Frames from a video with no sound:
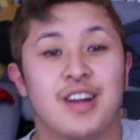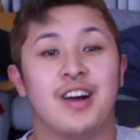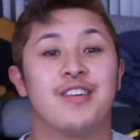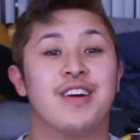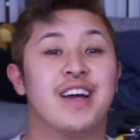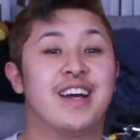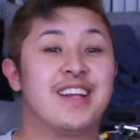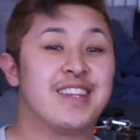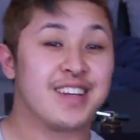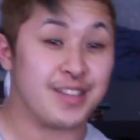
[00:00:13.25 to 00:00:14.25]
Alright, I
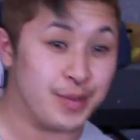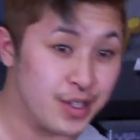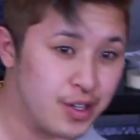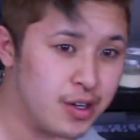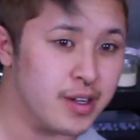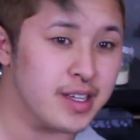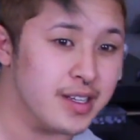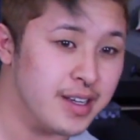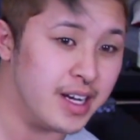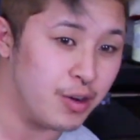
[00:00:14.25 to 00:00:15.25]
think it's
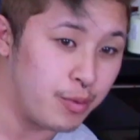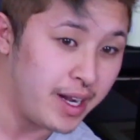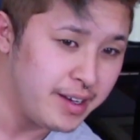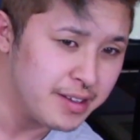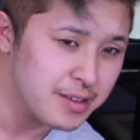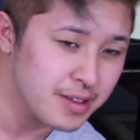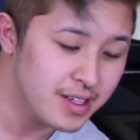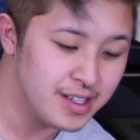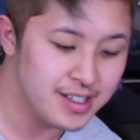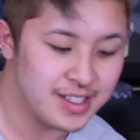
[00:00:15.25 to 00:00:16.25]
recording now. Guys,
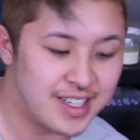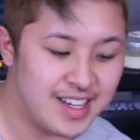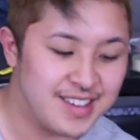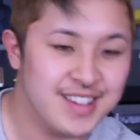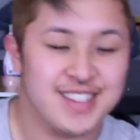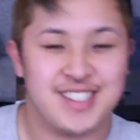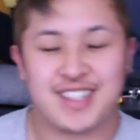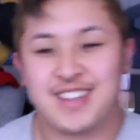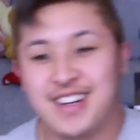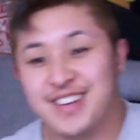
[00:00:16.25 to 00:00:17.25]
check
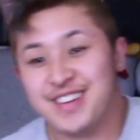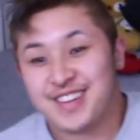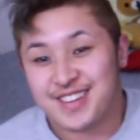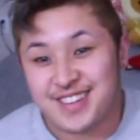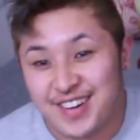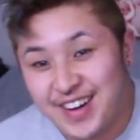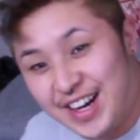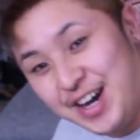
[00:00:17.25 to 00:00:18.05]
this out. So,